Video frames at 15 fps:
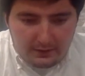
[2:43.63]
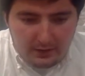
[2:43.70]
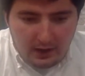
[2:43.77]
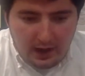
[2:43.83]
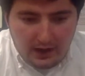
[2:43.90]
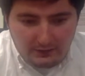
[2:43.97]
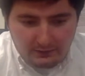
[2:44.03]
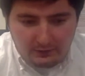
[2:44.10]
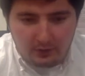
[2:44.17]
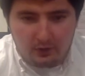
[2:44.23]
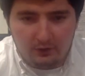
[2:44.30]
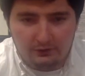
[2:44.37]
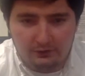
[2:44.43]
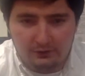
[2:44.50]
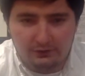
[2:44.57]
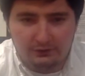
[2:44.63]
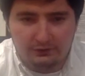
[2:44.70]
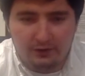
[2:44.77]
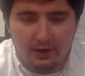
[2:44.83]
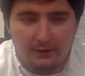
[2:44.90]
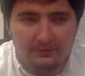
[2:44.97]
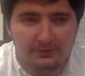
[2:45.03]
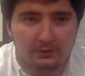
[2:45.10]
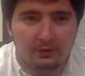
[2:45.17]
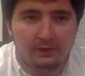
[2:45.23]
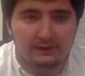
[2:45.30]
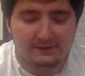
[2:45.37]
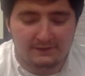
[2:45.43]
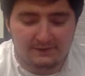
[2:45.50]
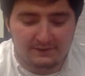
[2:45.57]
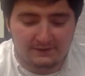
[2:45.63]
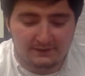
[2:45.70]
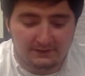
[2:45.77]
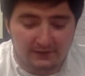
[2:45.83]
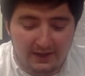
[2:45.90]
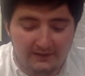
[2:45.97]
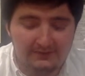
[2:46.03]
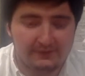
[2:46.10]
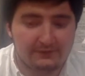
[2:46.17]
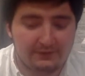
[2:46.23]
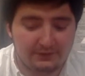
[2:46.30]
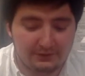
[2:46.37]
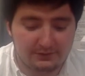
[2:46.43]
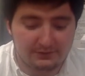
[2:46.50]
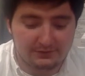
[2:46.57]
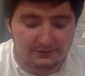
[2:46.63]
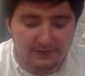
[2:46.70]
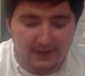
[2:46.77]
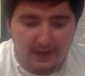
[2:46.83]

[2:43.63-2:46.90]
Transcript: Allen also describes to us these class divisions,